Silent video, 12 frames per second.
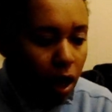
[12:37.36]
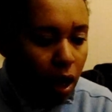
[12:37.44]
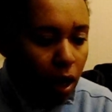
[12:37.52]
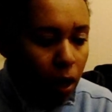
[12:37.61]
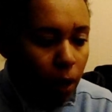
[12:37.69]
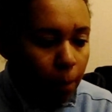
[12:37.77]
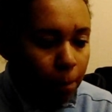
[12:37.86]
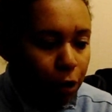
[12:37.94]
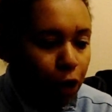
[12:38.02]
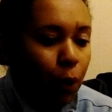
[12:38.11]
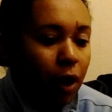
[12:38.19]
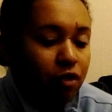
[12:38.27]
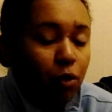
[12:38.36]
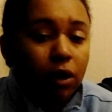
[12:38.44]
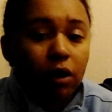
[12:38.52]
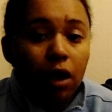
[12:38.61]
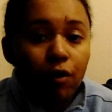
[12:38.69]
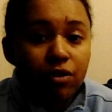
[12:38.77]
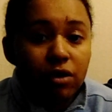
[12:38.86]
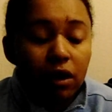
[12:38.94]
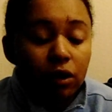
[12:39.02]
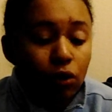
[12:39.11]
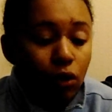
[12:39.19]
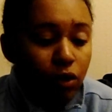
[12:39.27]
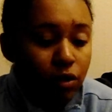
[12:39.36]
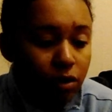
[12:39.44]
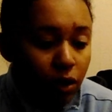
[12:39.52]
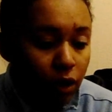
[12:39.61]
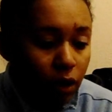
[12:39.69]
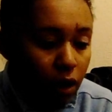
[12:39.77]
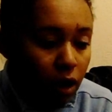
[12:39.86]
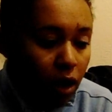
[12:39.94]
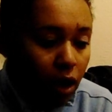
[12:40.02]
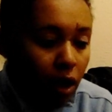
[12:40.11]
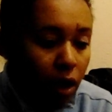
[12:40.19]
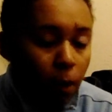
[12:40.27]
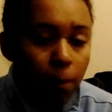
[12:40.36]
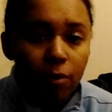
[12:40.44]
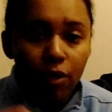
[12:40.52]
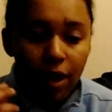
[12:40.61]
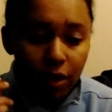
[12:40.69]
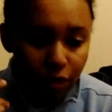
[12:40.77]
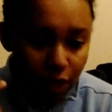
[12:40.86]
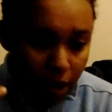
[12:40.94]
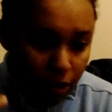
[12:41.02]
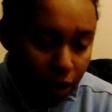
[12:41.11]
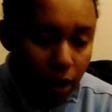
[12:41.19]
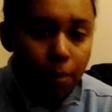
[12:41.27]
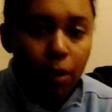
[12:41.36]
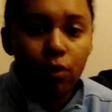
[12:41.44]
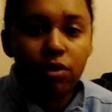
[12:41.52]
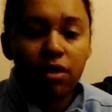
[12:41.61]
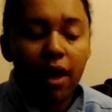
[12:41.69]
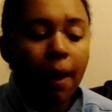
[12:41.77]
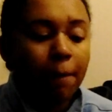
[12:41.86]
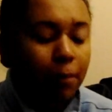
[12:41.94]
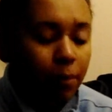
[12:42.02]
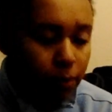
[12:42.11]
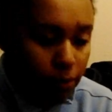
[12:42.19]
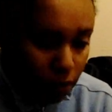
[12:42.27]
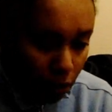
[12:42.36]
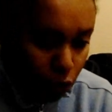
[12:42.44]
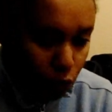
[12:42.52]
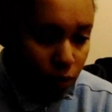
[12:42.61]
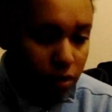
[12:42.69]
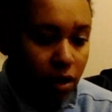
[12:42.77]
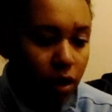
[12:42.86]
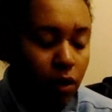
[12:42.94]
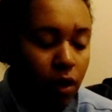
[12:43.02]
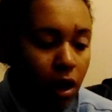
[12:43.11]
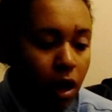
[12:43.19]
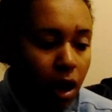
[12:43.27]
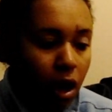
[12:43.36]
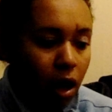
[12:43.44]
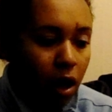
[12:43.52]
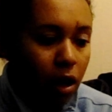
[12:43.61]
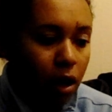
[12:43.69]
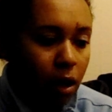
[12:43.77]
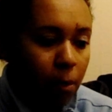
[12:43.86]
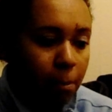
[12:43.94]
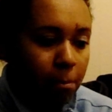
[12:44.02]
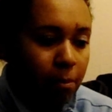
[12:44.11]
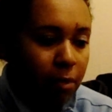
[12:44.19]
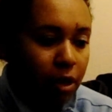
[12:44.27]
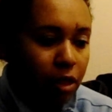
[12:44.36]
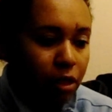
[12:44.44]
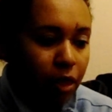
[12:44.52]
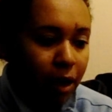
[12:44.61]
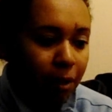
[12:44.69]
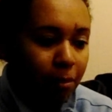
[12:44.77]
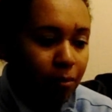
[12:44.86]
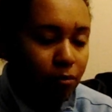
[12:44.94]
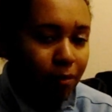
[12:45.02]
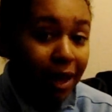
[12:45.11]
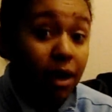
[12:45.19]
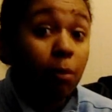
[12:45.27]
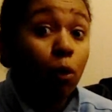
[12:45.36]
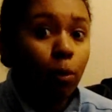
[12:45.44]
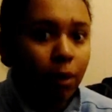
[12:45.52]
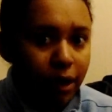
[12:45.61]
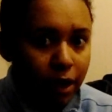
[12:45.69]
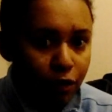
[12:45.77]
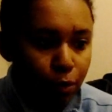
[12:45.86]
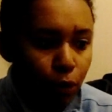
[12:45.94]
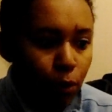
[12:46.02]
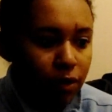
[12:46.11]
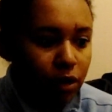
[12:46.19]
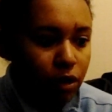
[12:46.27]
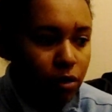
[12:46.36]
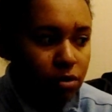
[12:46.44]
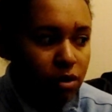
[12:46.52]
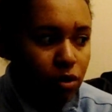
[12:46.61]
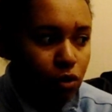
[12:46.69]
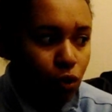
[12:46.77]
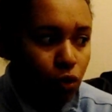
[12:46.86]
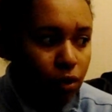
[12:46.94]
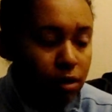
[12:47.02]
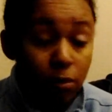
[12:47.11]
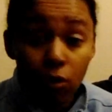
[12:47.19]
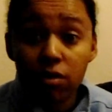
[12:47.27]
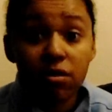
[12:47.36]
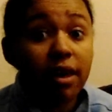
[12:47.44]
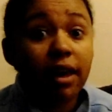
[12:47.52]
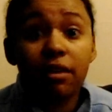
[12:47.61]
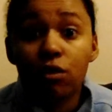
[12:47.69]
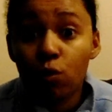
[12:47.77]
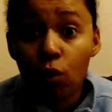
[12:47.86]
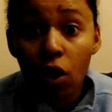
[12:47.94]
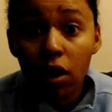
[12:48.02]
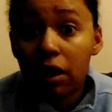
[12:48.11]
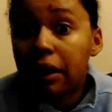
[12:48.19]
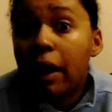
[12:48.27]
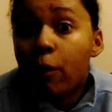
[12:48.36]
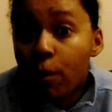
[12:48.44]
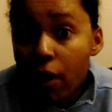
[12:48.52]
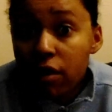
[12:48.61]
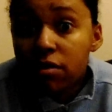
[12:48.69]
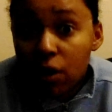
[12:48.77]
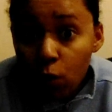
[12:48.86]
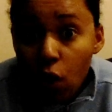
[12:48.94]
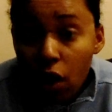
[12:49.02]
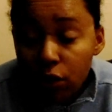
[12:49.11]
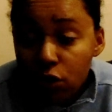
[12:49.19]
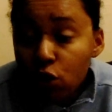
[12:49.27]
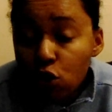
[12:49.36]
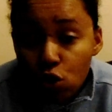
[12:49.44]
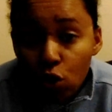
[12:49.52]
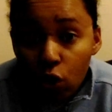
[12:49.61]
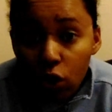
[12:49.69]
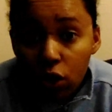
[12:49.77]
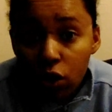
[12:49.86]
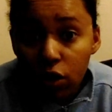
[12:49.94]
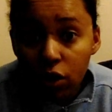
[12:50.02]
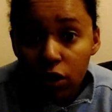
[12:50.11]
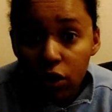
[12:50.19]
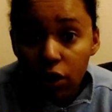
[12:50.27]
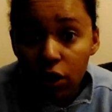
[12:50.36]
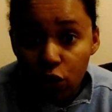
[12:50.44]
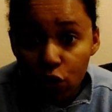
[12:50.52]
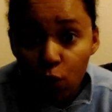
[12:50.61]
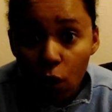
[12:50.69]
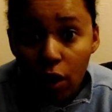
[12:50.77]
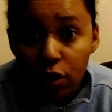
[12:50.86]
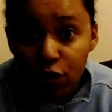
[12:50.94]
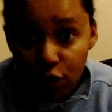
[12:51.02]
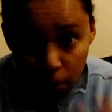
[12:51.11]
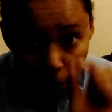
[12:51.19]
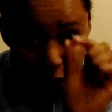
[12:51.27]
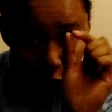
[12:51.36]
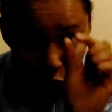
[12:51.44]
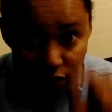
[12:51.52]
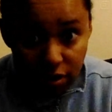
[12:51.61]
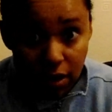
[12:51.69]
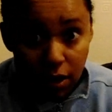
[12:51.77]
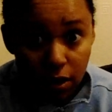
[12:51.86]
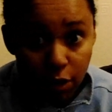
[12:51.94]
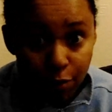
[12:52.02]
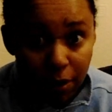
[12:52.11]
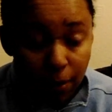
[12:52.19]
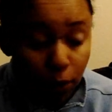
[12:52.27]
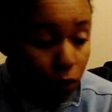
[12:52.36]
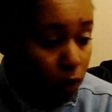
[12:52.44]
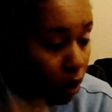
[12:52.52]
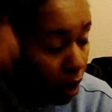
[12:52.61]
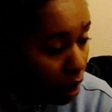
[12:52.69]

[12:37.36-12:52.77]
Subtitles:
You know, everyone loves an underdog, so they appeal to that. And also, they make it more believable when they use these stories. I'm not saying it doesn't work. Network marketing works, sure. It just works for the minority of people.